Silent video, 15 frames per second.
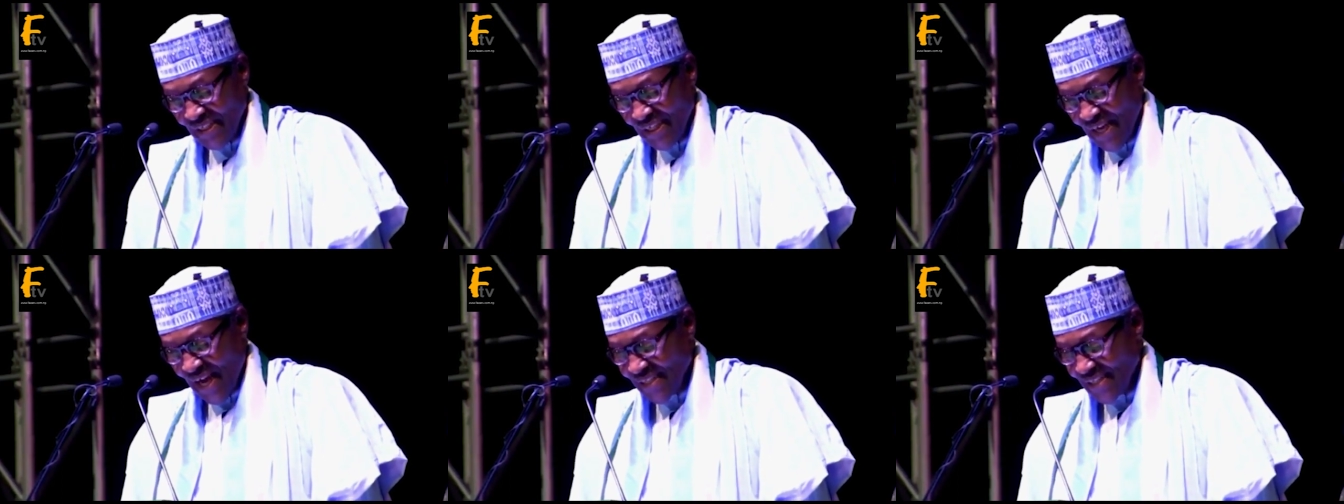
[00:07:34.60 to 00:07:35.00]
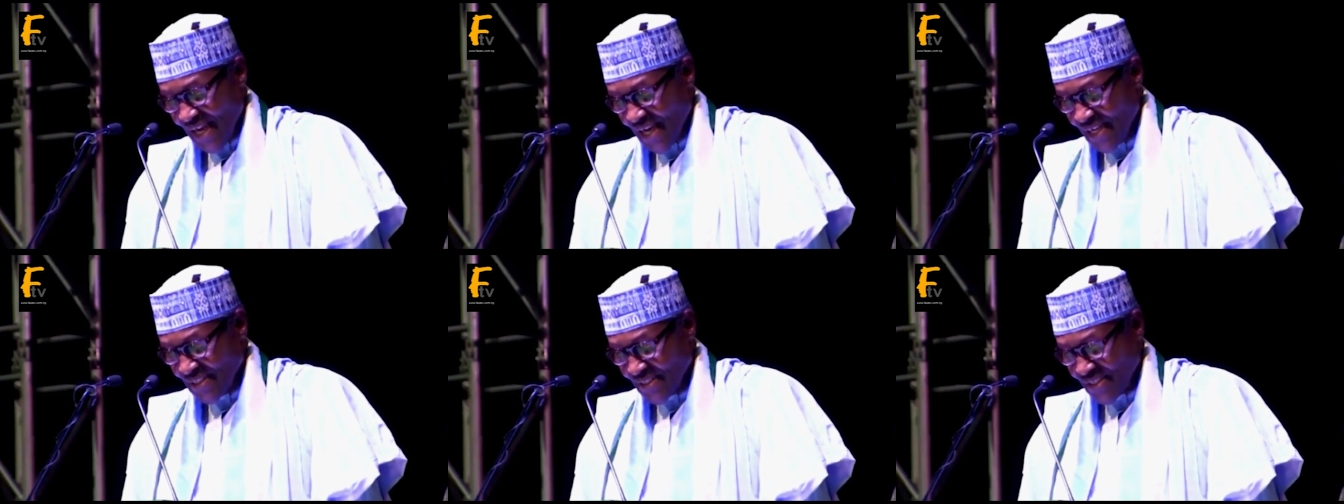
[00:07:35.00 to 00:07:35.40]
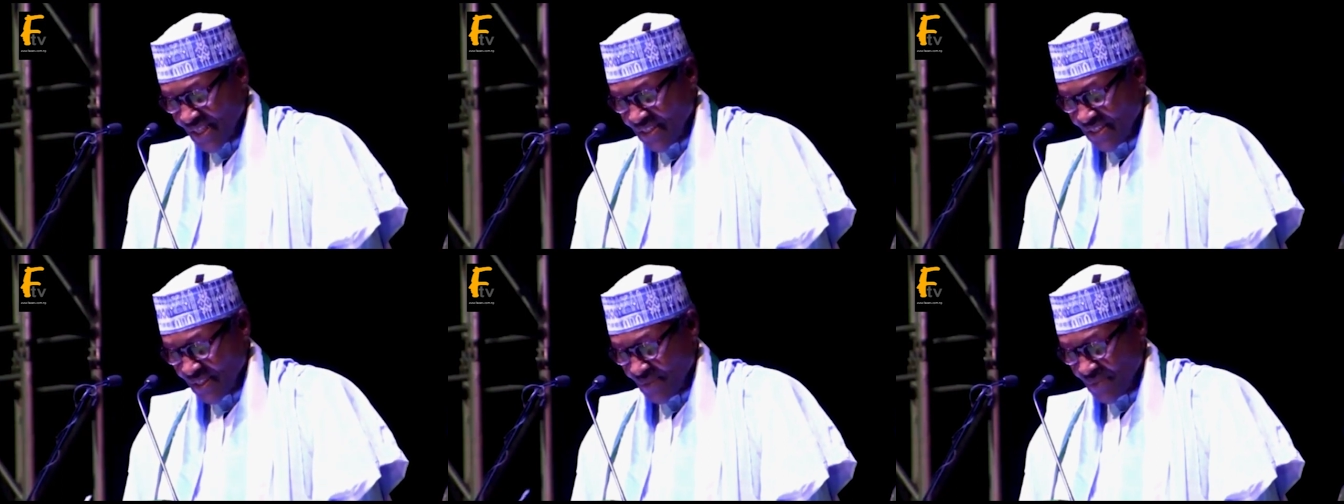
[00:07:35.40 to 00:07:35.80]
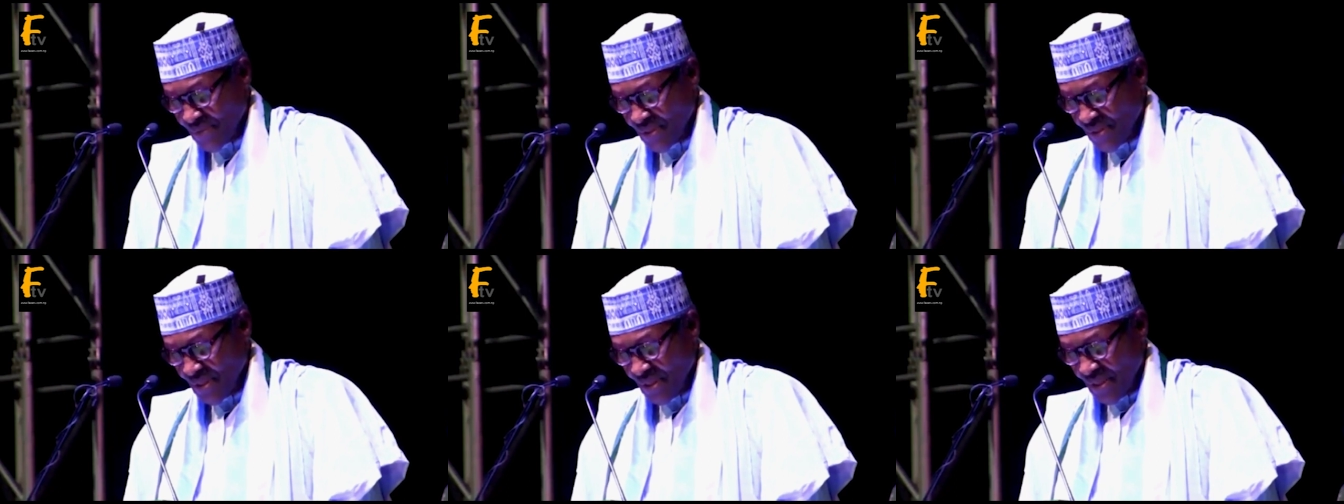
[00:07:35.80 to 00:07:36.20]
and other incentives,
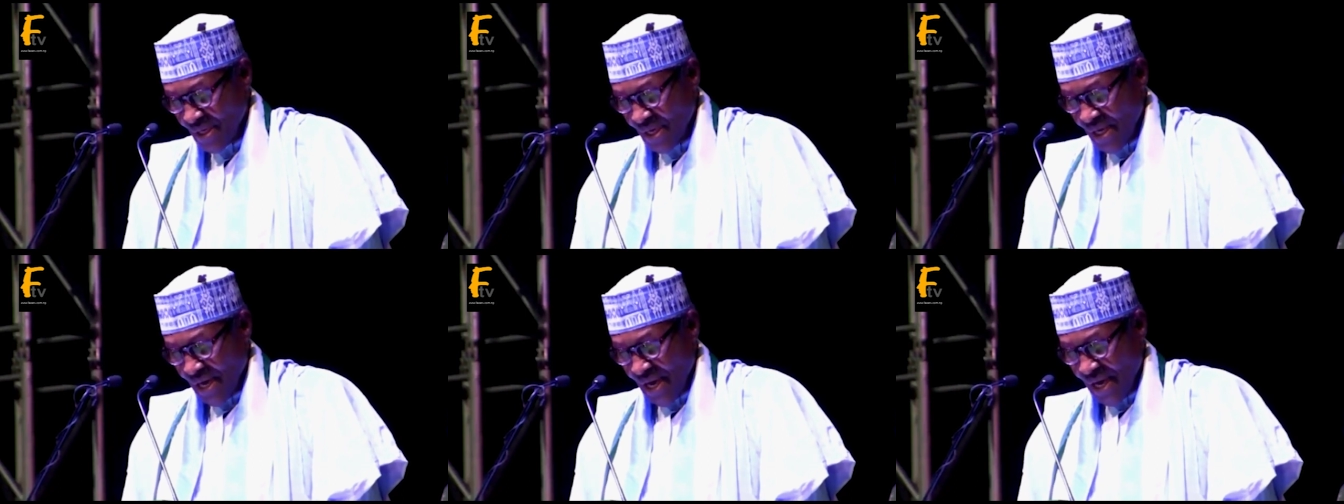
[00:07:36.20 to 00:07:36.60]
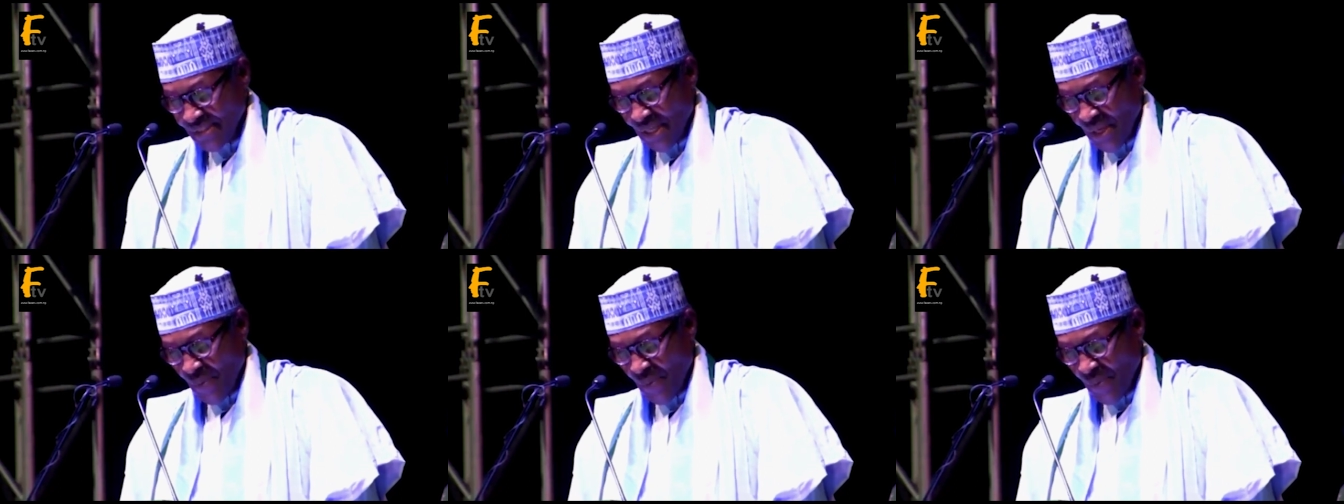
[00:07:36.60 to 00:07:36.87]
has